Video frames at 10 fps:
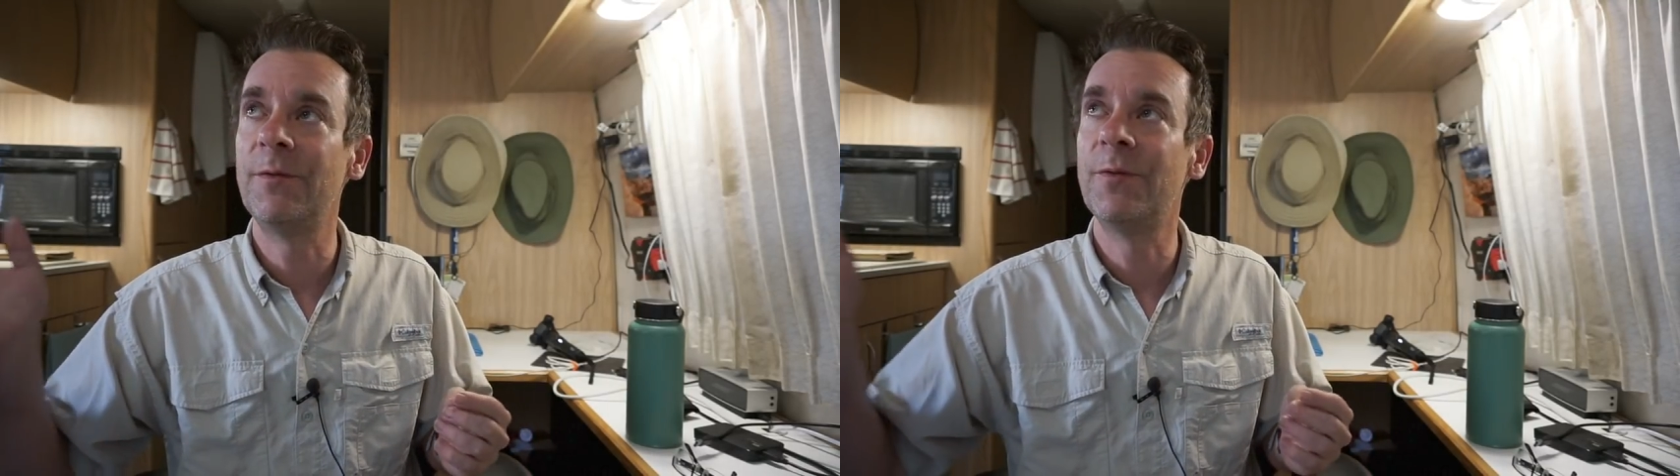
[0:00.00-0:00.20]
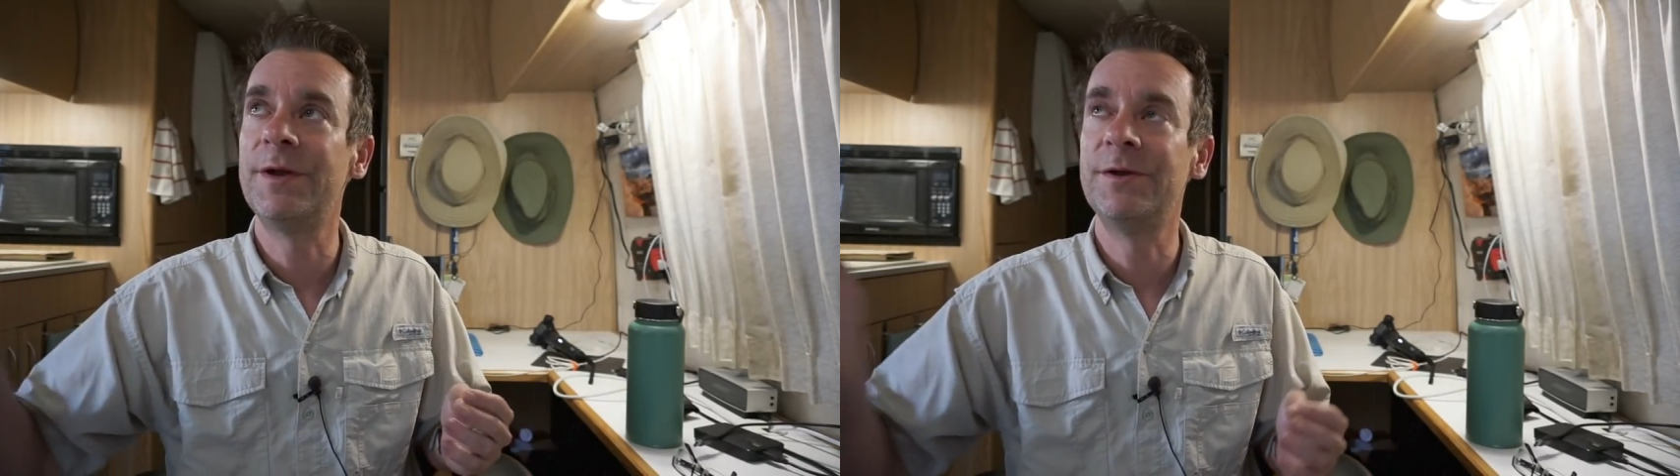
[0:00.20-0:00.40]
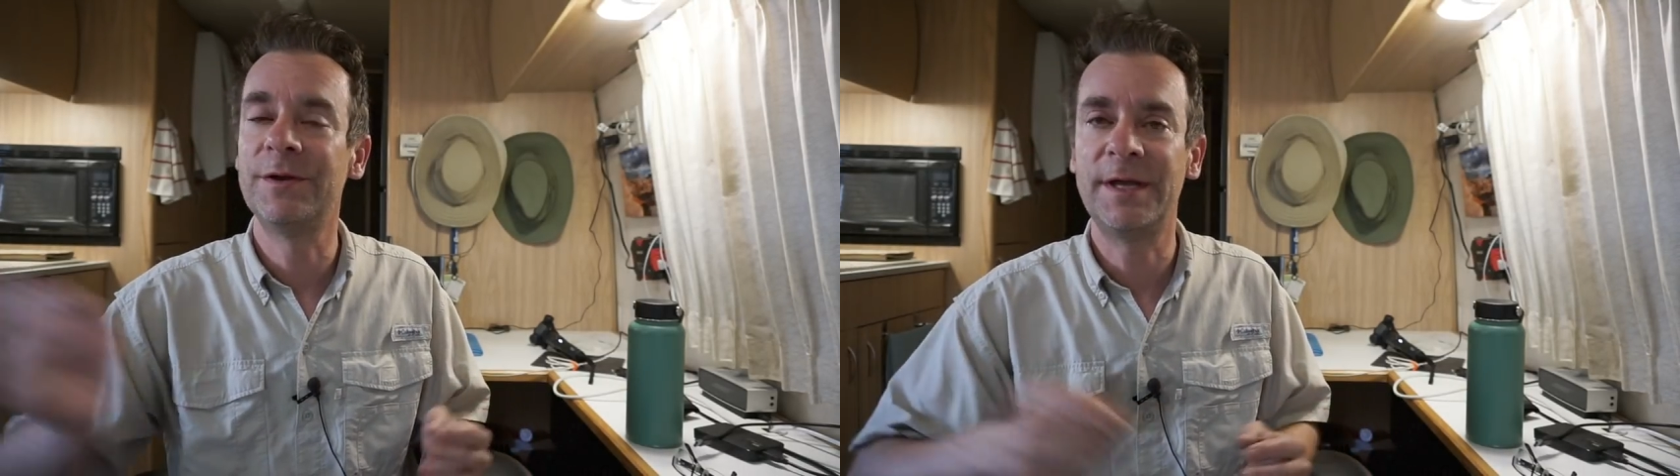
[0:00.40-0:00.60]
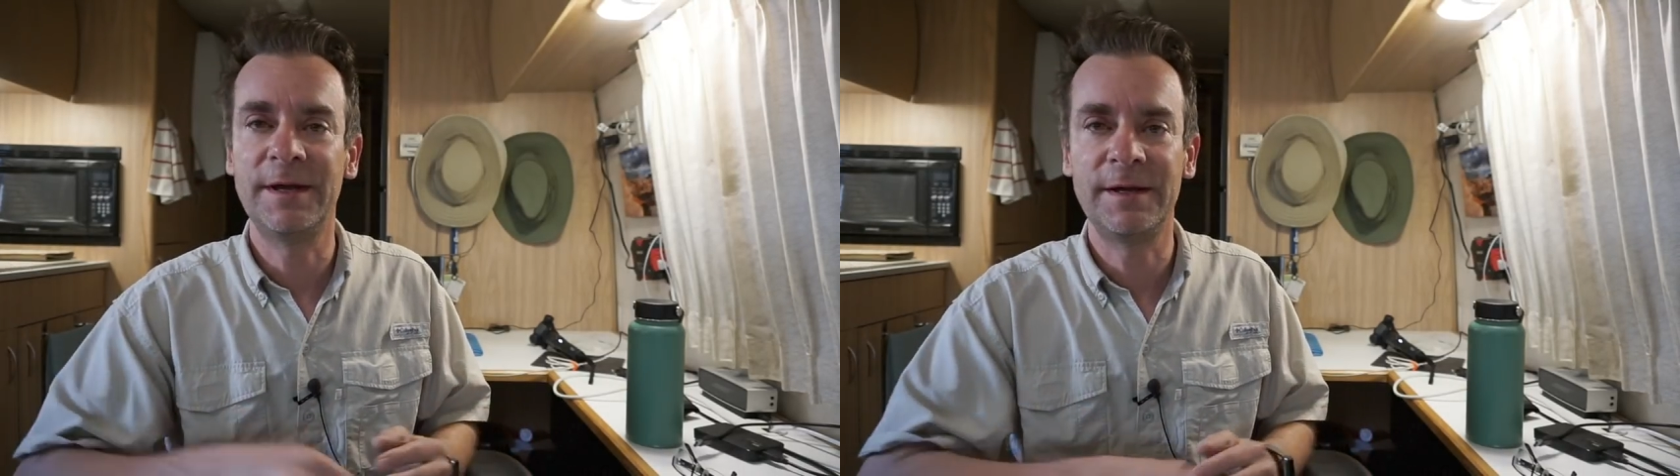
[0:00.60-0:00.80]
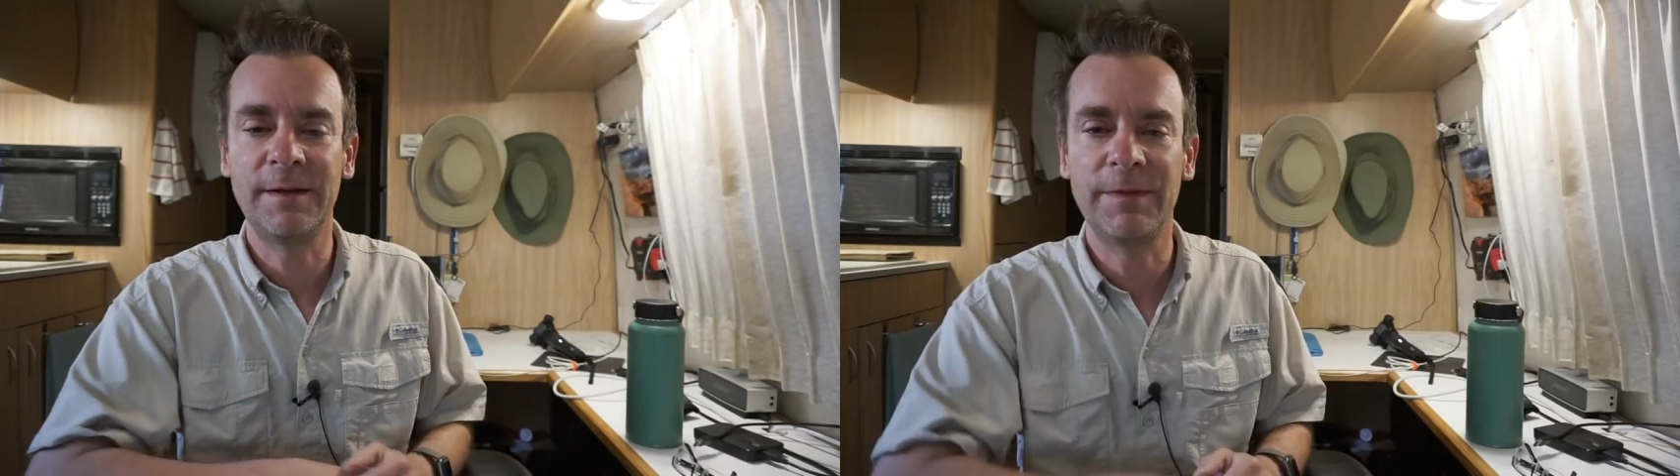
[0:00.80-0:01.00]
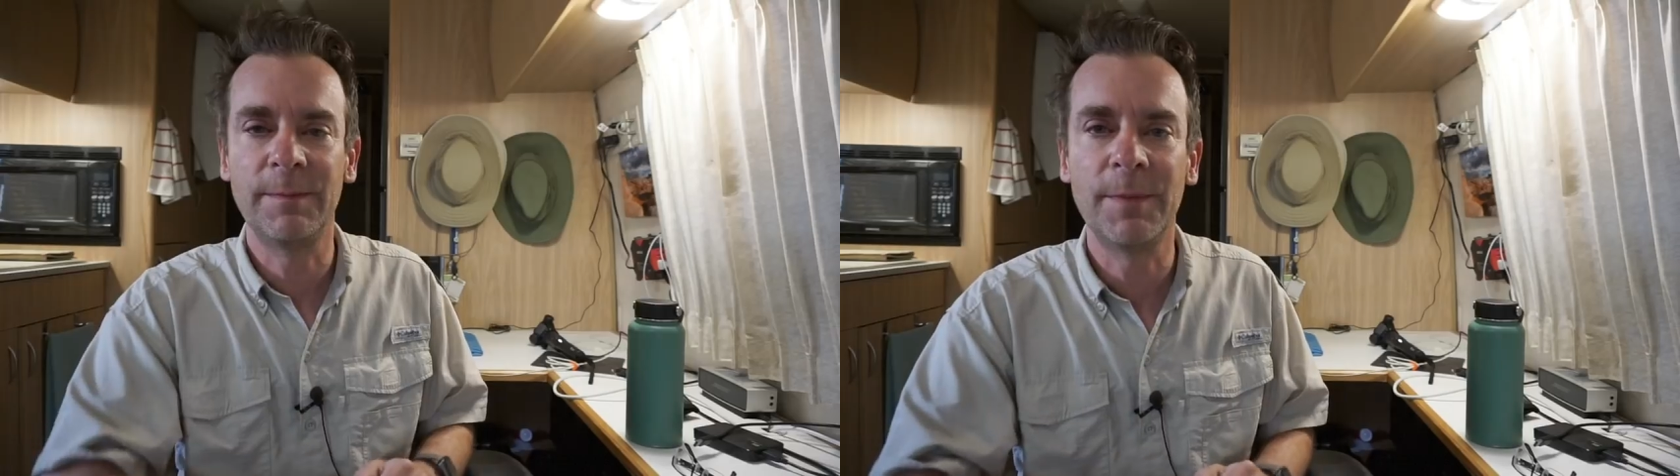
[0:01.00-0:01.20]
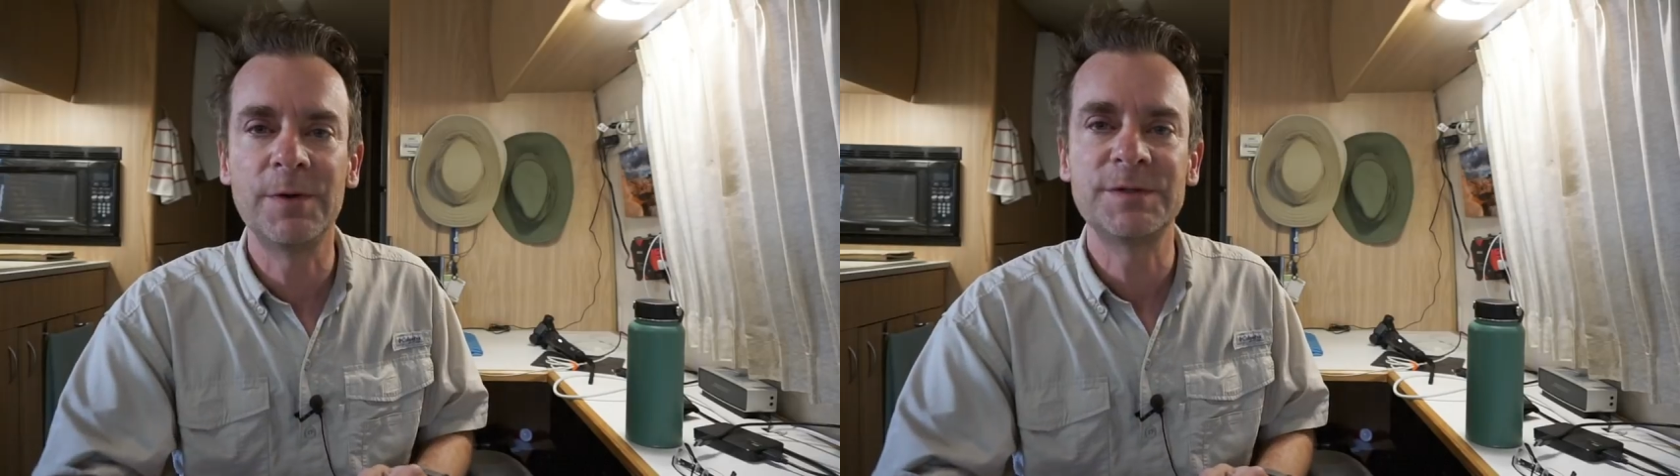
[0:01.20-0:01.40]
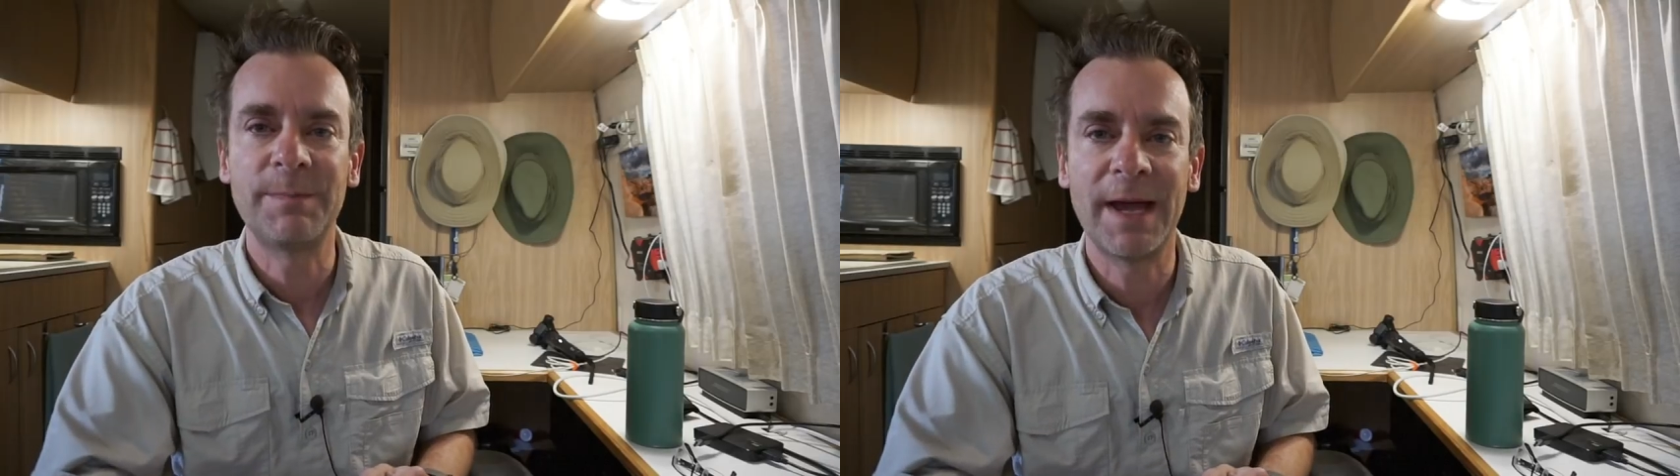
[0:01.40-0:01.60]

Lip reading: when you're getting the most